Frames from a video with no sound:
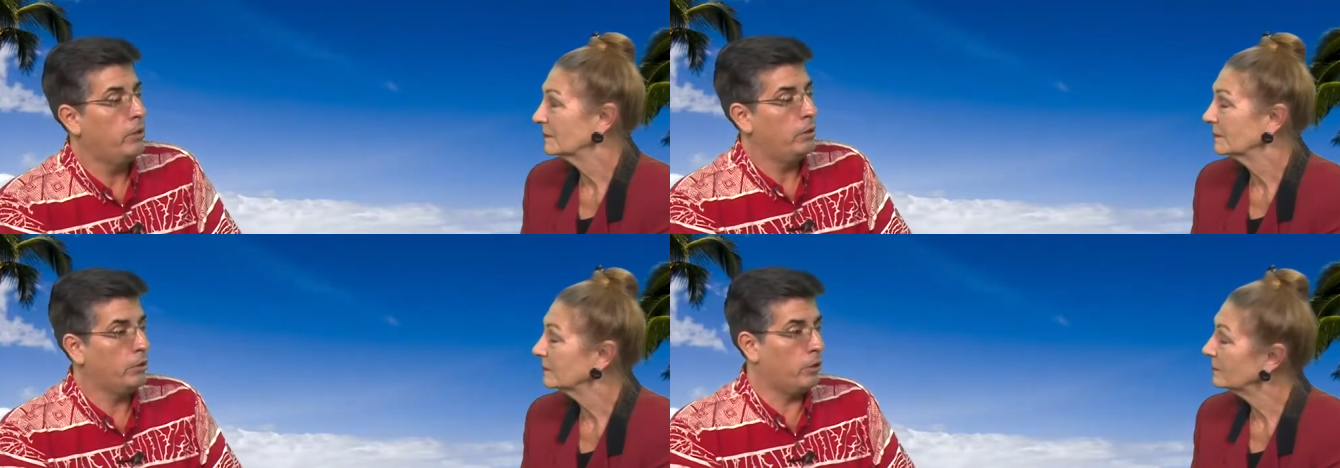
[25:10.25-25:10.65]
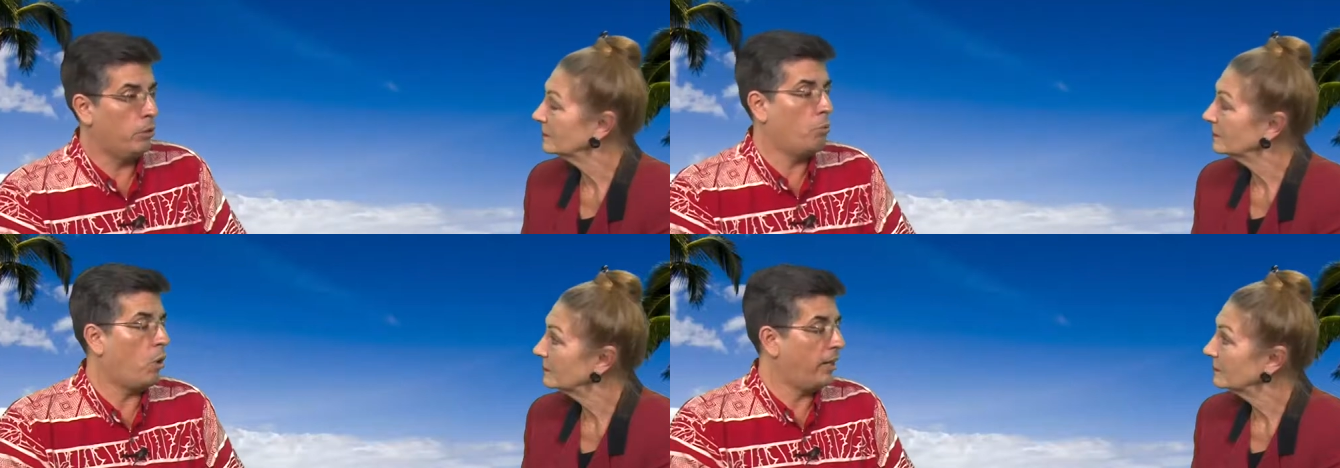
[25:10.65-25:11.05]
Speaker 1: you know,
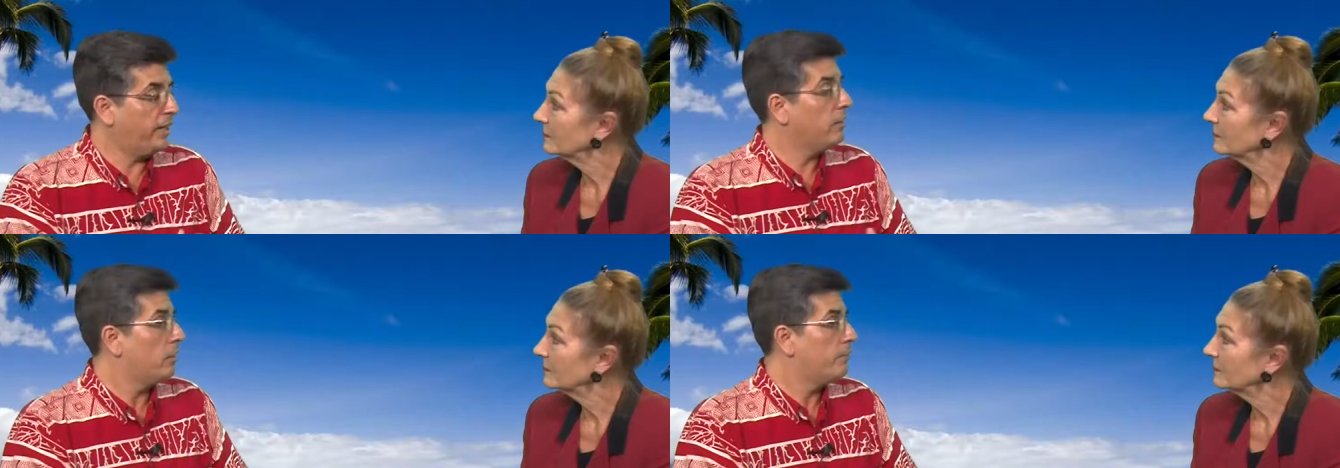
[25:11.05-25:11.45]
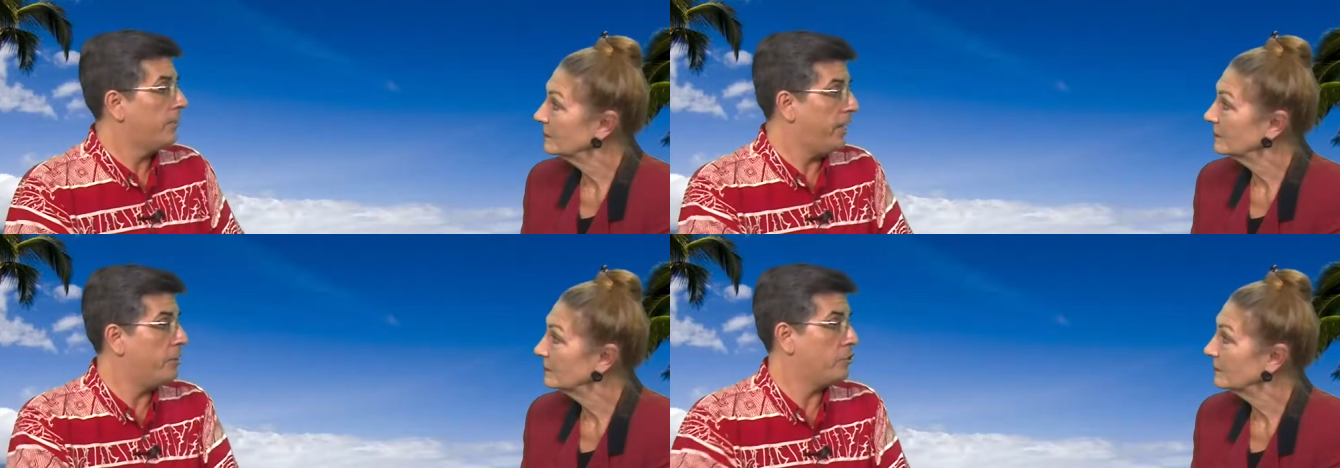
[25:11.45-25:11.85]
wanting
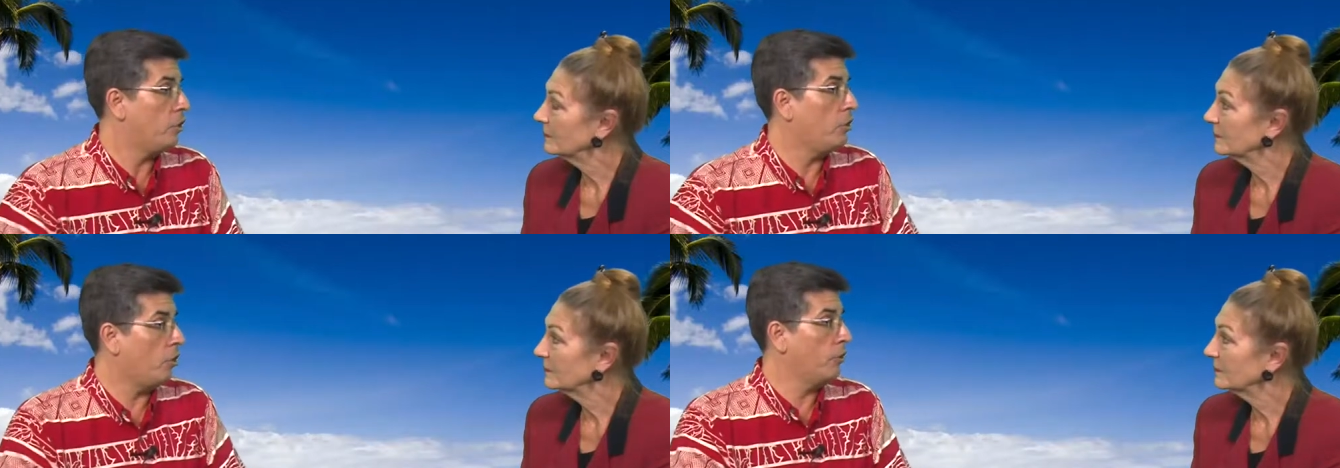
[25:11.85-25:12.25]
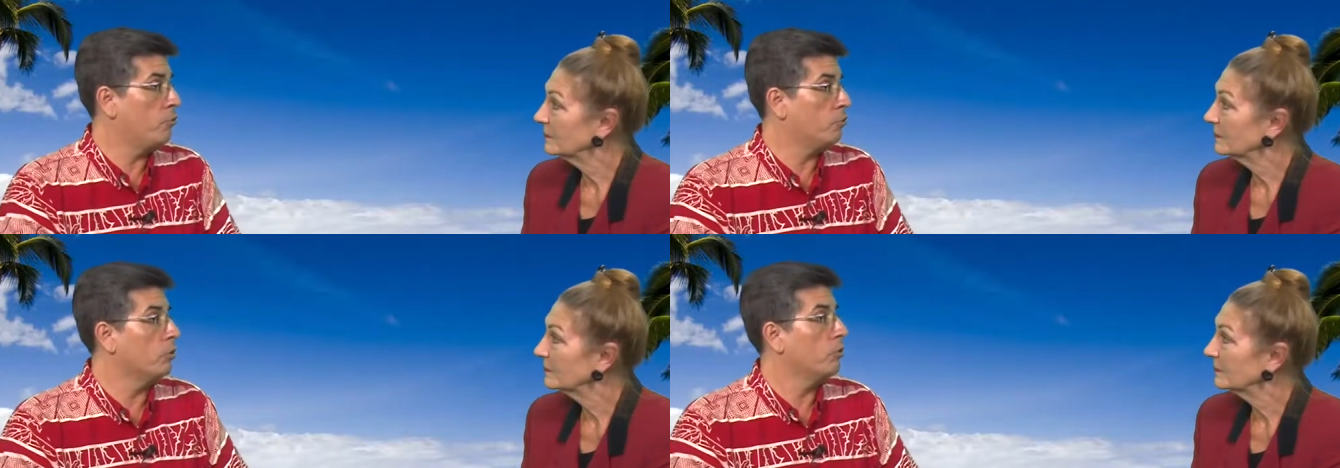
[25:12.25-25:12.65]
clarification on all these
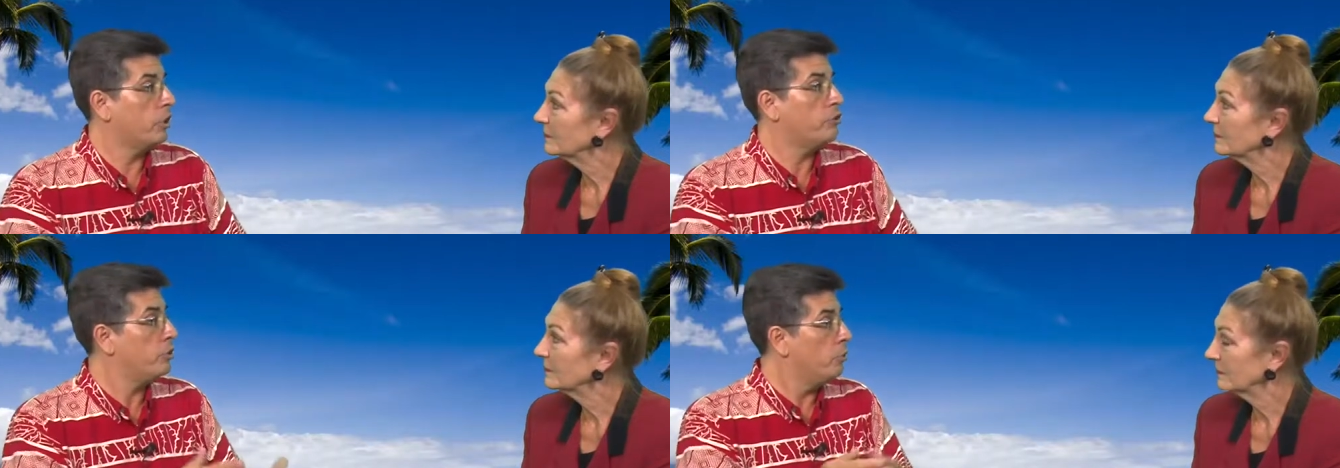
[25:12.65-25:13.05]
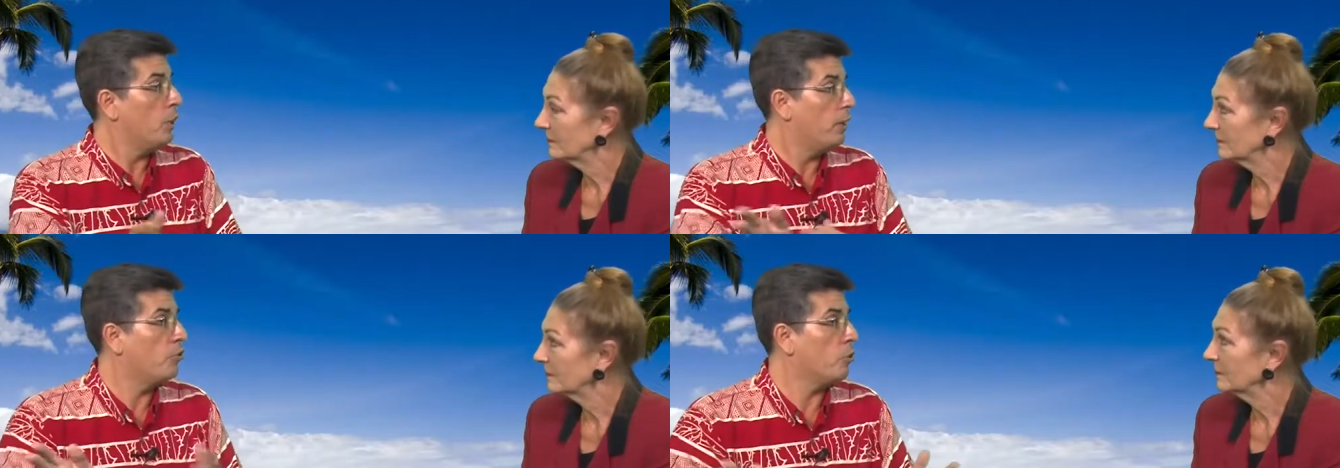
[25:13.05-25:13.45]
rules because she knew
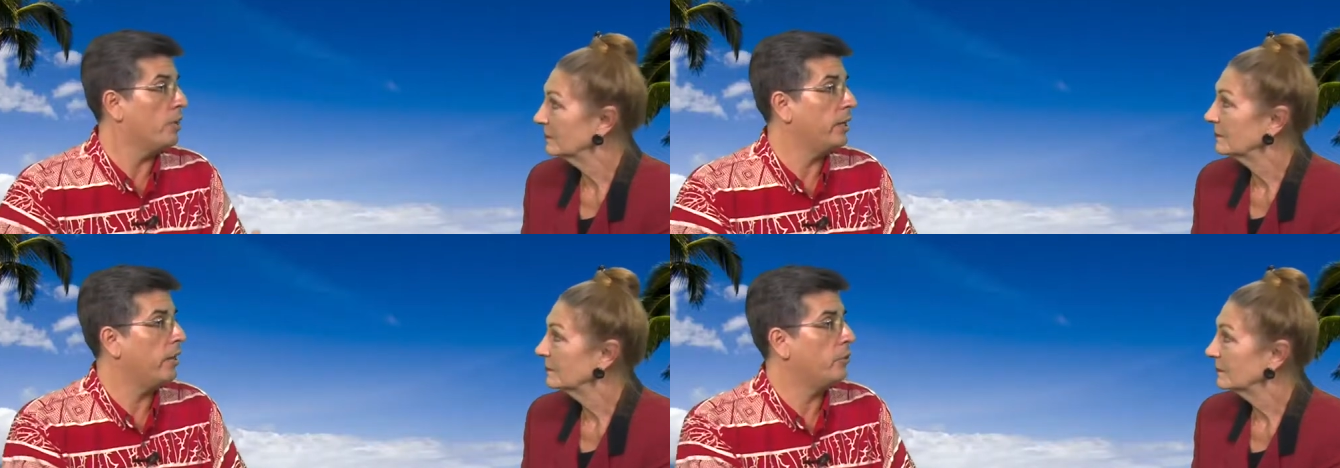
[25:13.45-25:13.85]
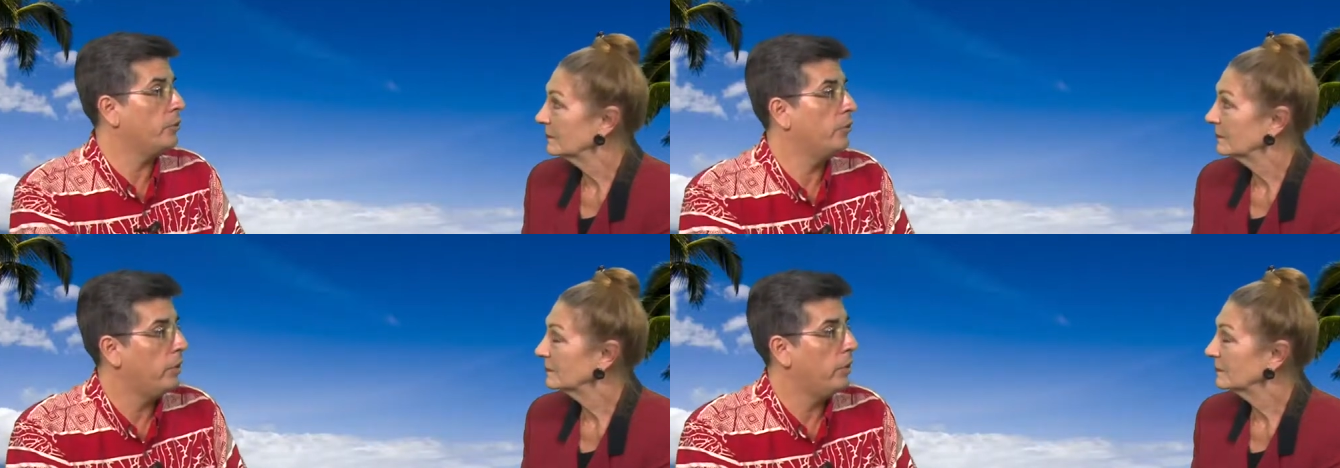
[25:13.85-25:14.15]
I was going out and,